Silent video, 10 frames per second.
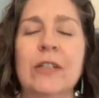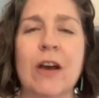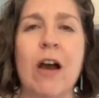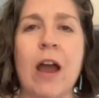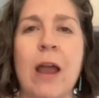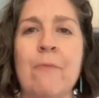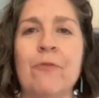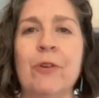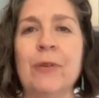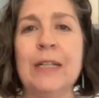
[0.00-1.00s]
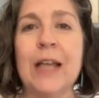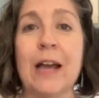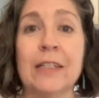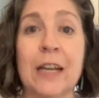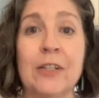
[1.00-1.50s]
time for
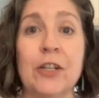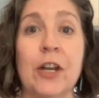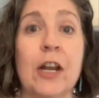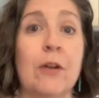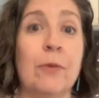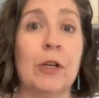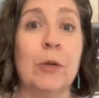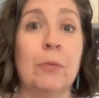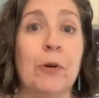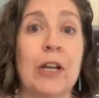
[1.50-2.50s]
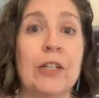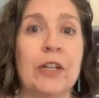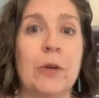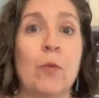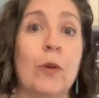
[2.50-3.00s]
relaxation and
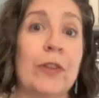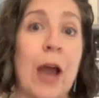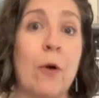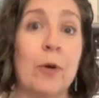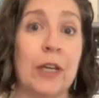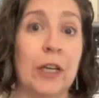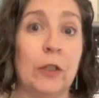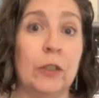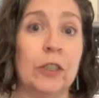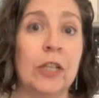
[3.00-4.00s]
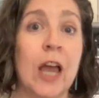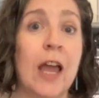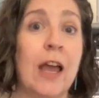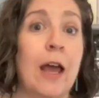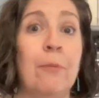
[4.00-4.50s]
recuperation without guilt
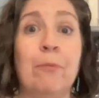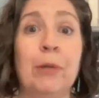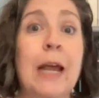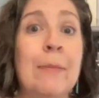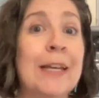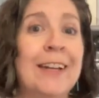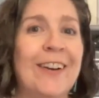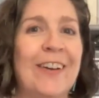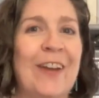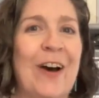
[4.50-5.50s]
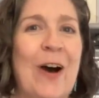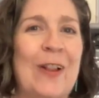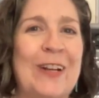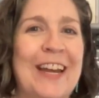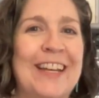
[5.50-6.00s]
and blaming it on the
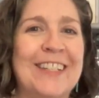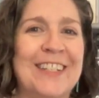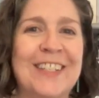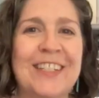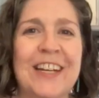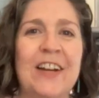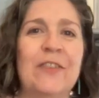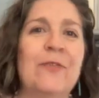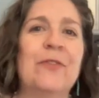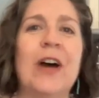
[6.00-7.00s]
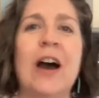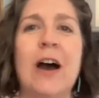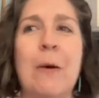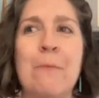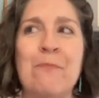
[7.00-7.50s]
holidays instead of
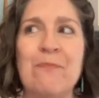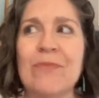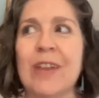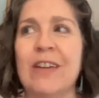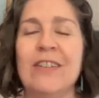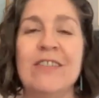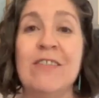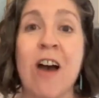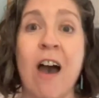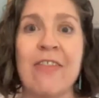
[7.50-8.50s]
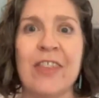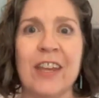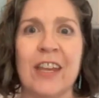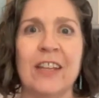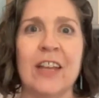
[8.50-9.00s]
not
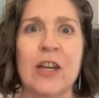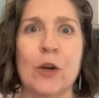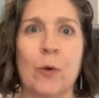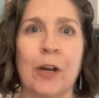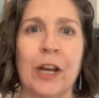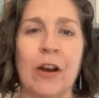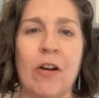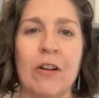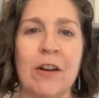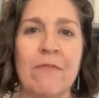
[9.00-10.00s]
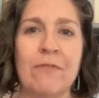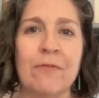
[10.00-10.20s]
thinking that you're working hard enough.